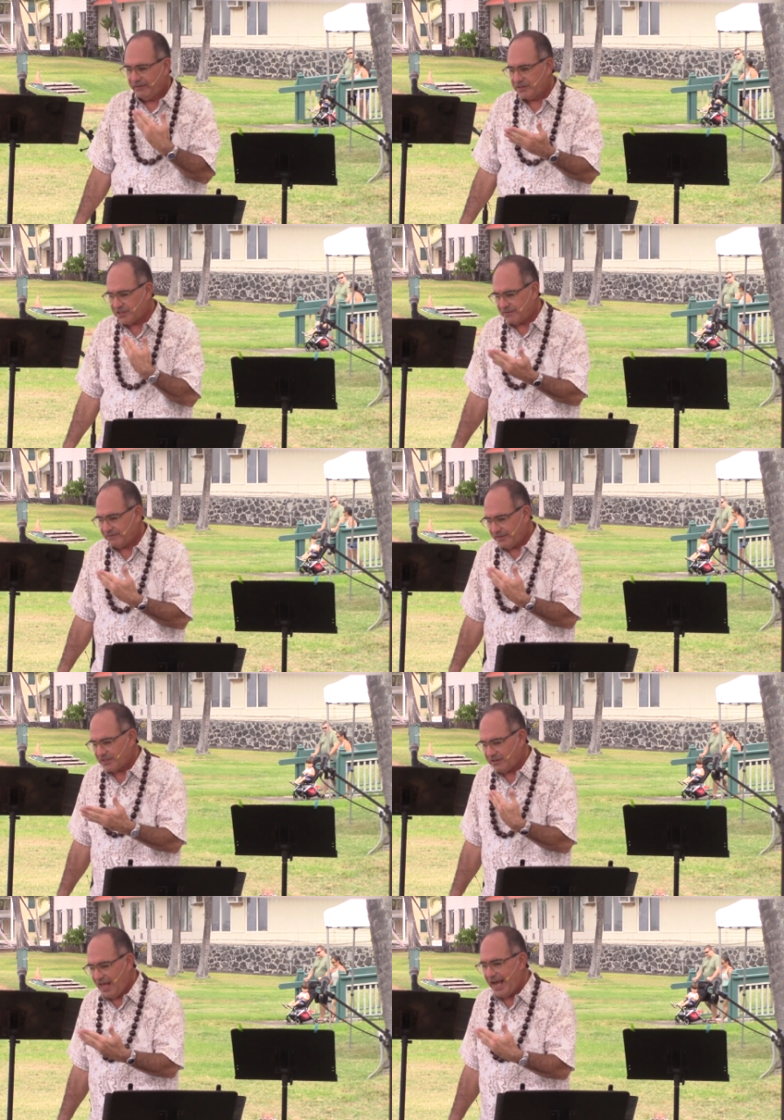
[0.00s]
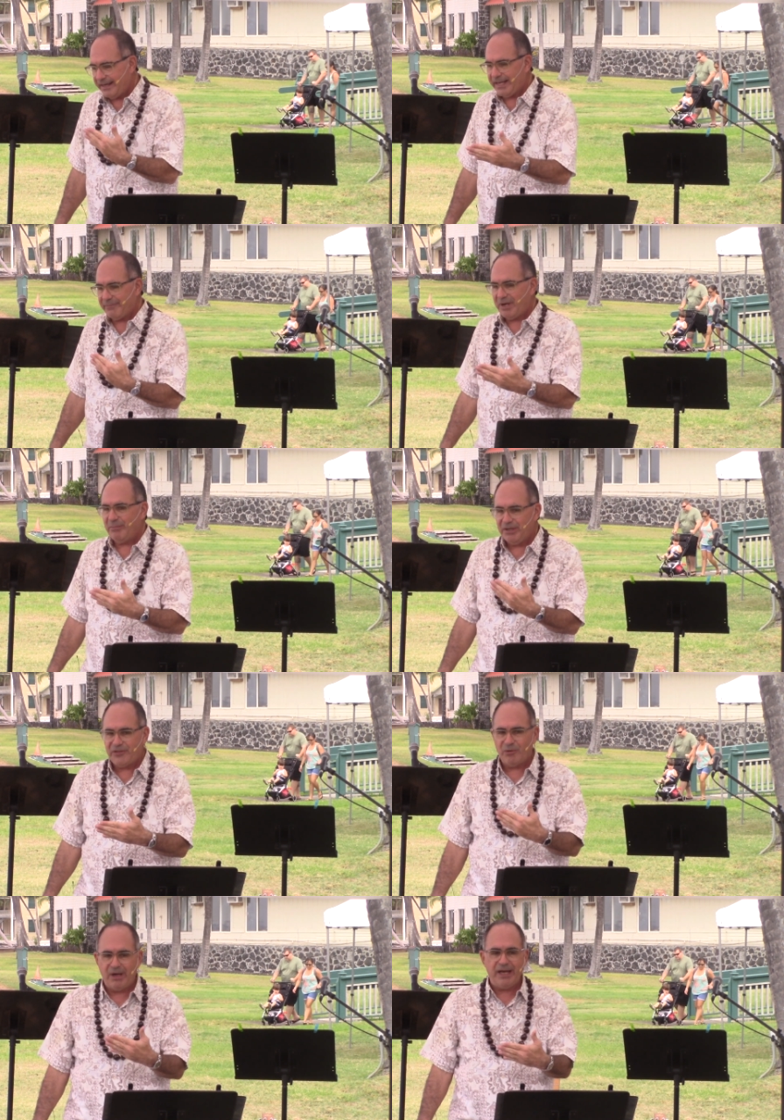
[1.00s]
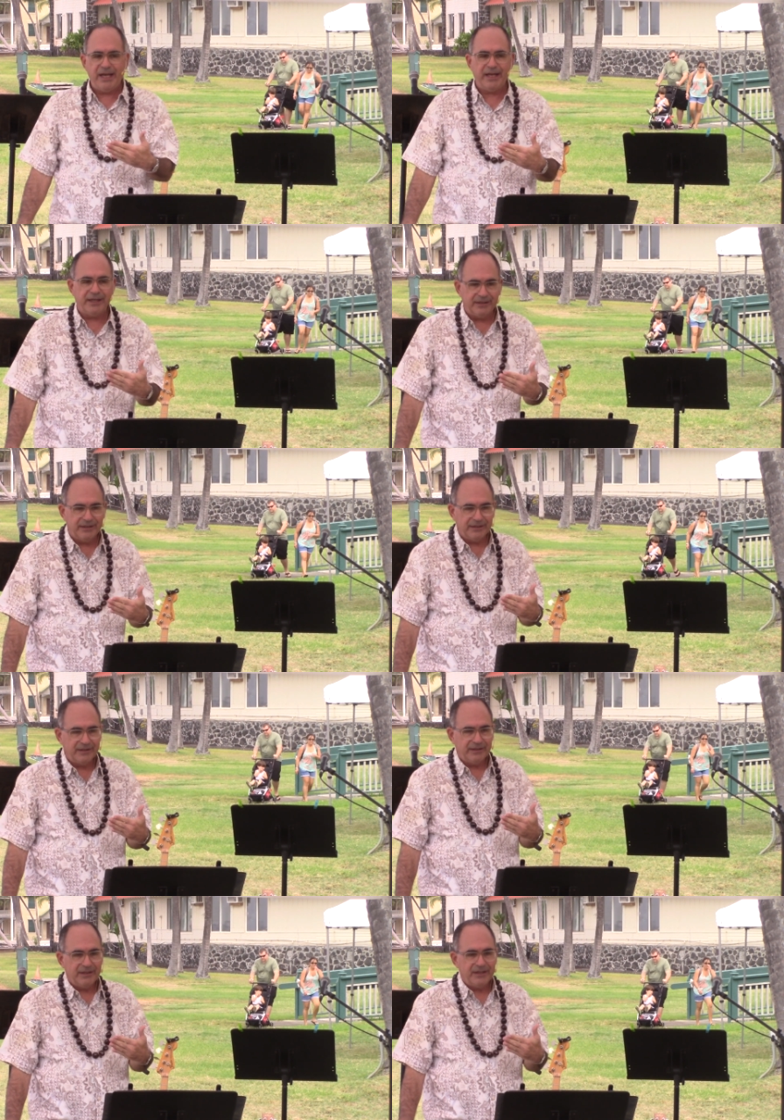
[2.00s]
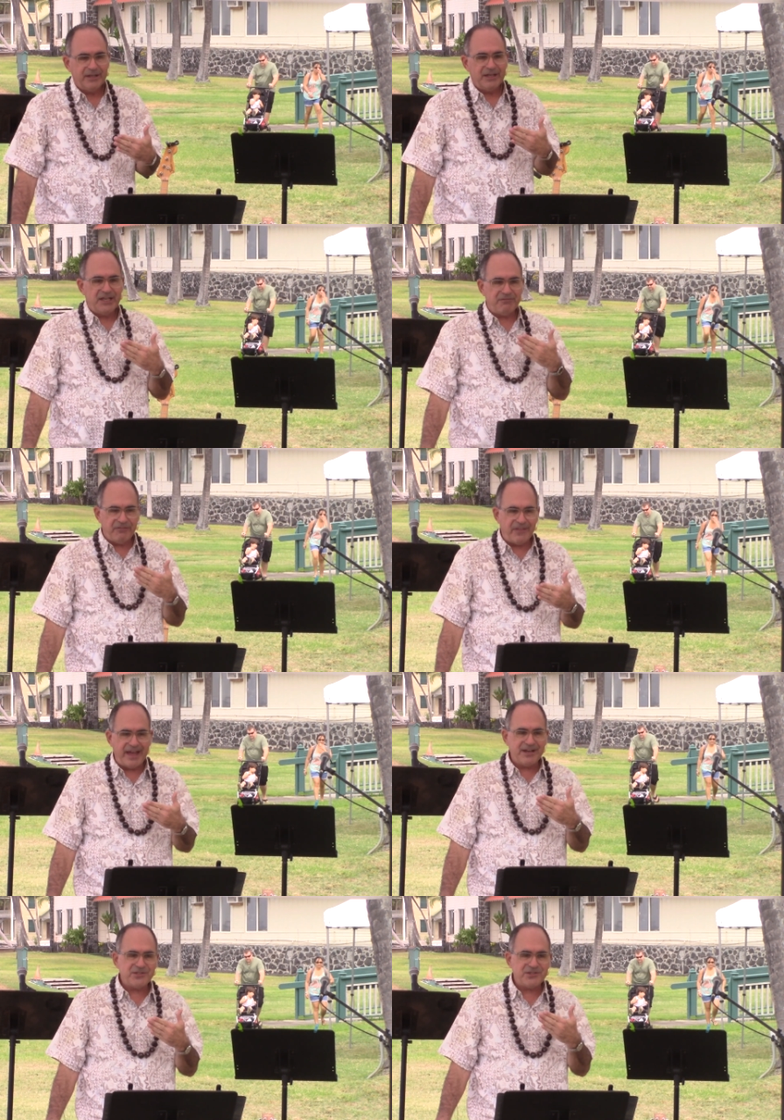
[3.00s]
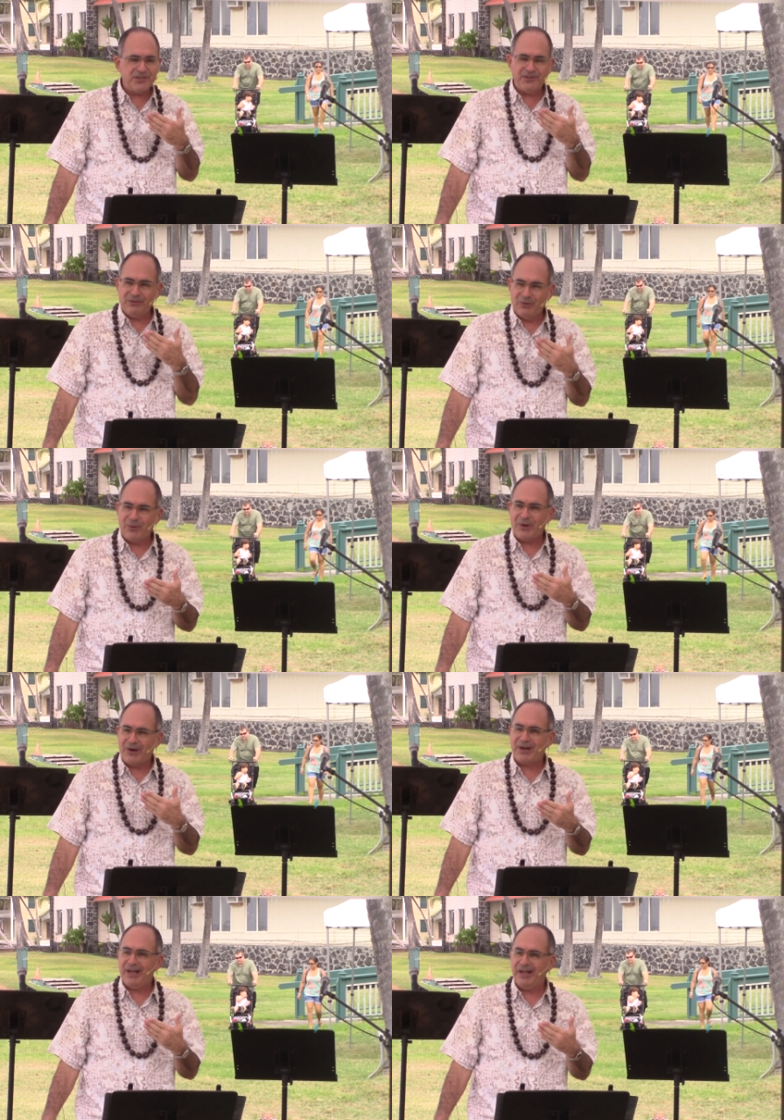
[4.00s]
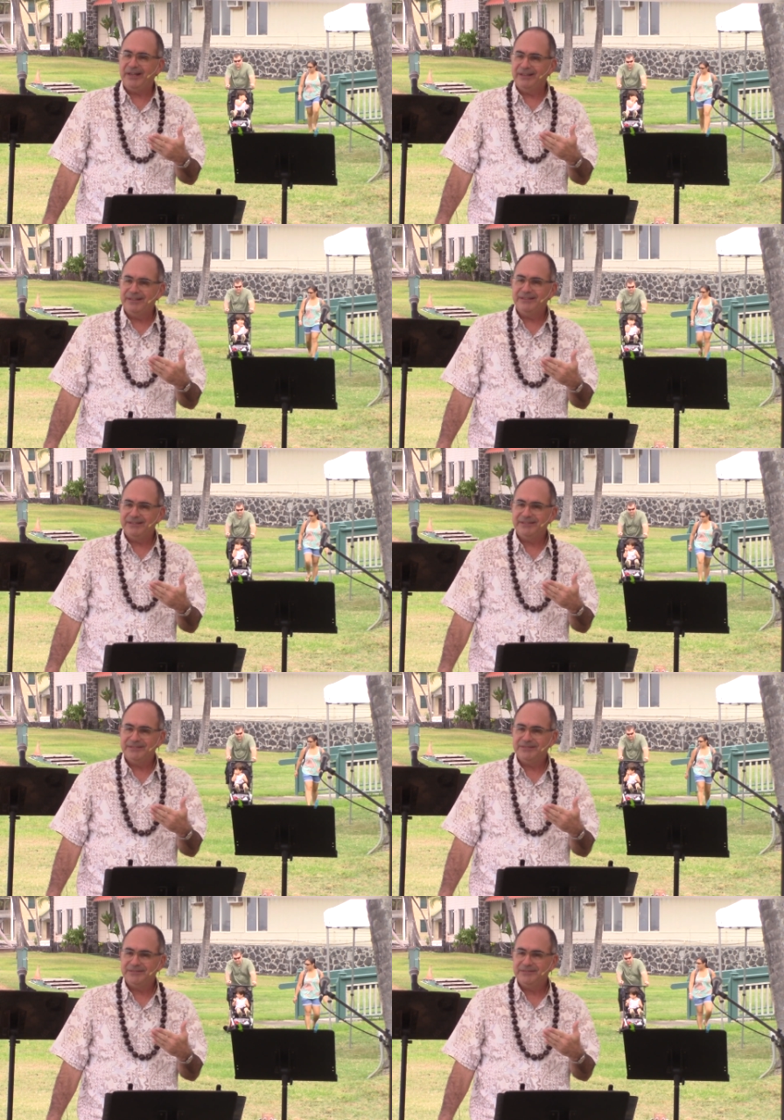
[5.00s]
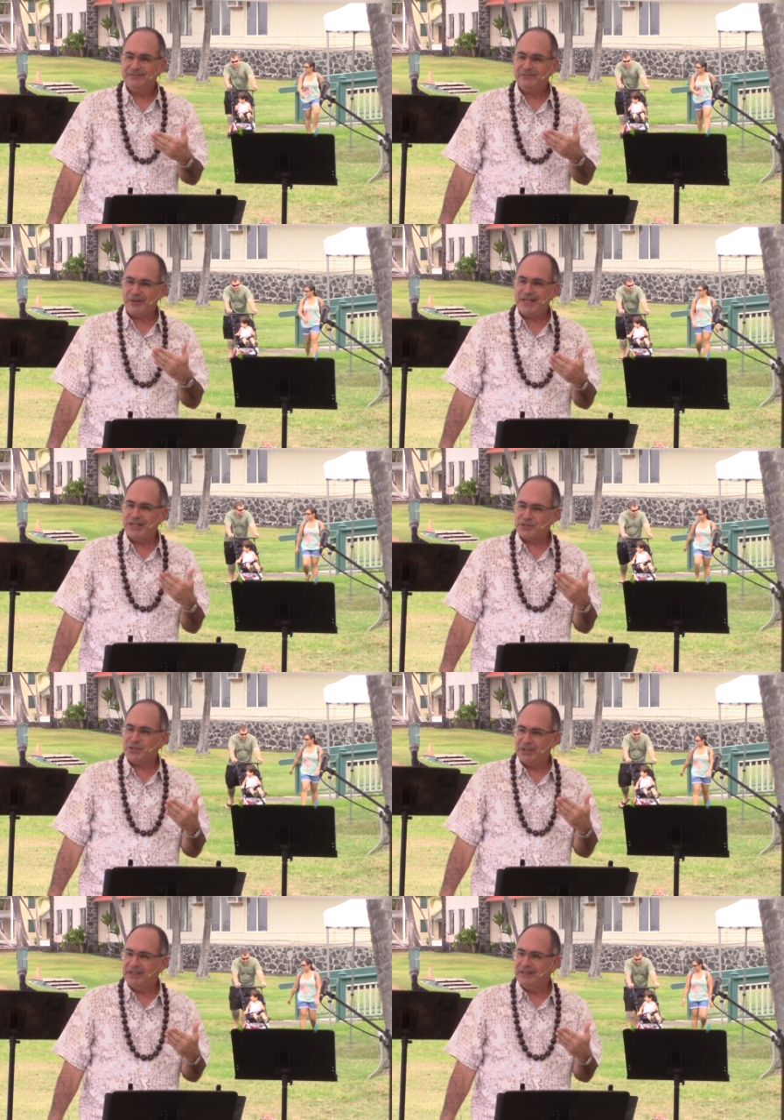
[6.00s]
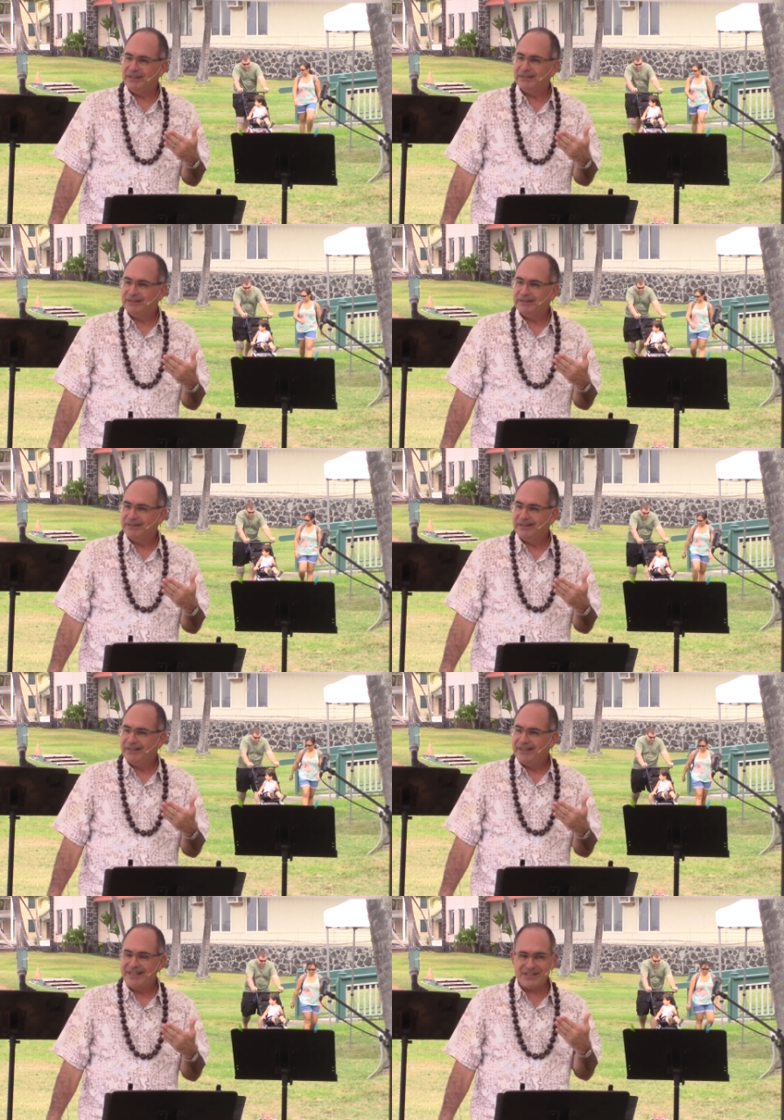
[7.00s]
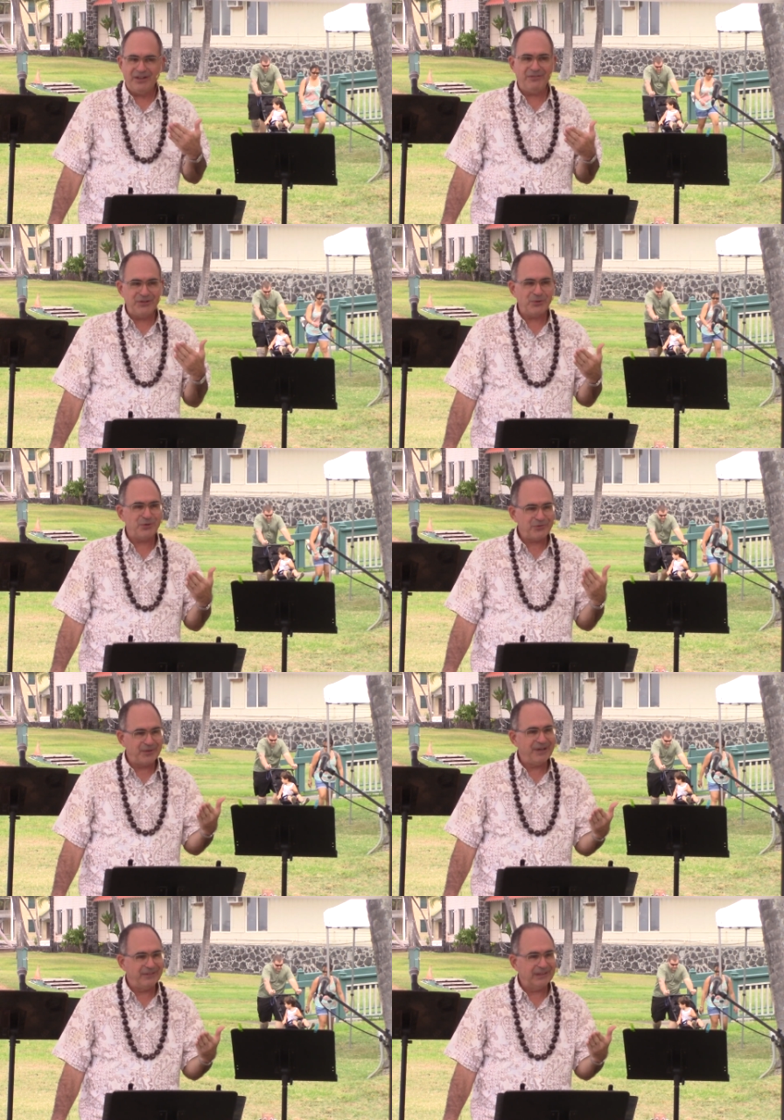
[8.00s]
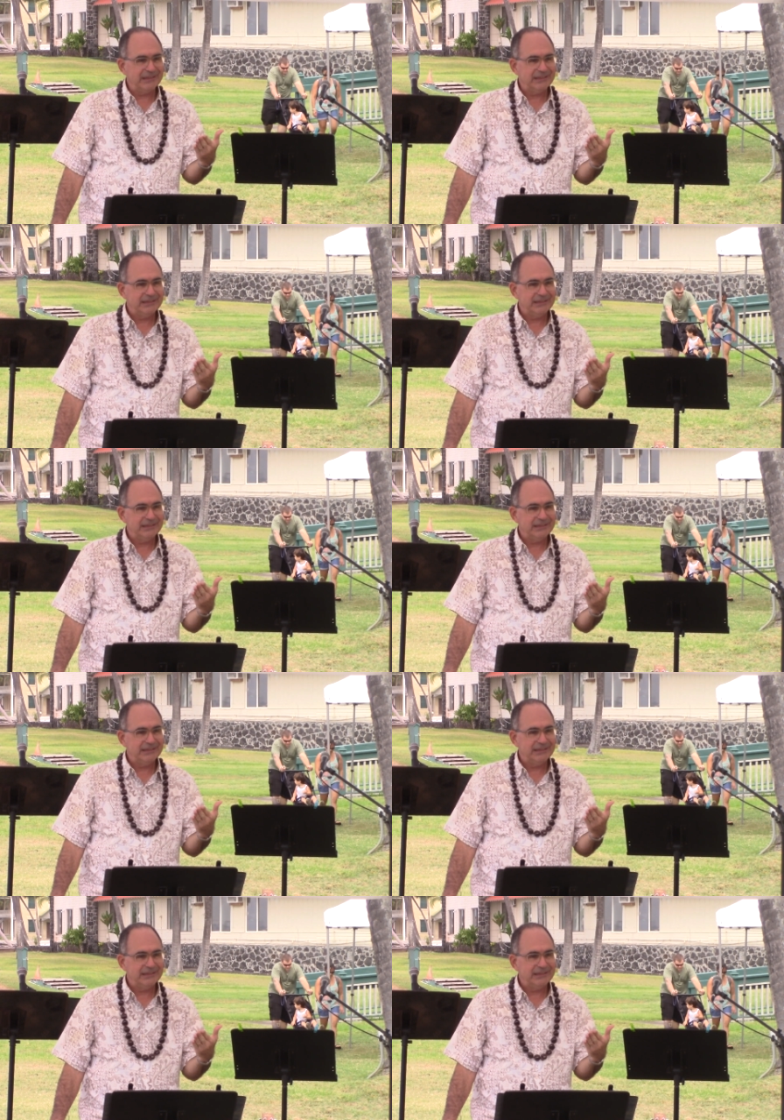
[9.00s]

this, this line kept coming through my head Give thanks to the Lord our God, for he is good. His love endures forever.